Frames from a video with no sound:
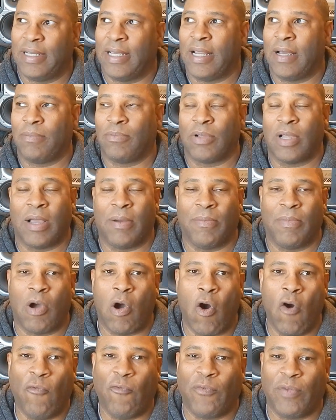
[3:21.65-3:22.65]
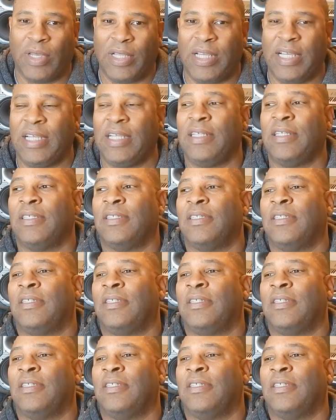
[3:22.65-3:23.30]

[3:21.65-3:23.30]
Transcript: and I'm hopefully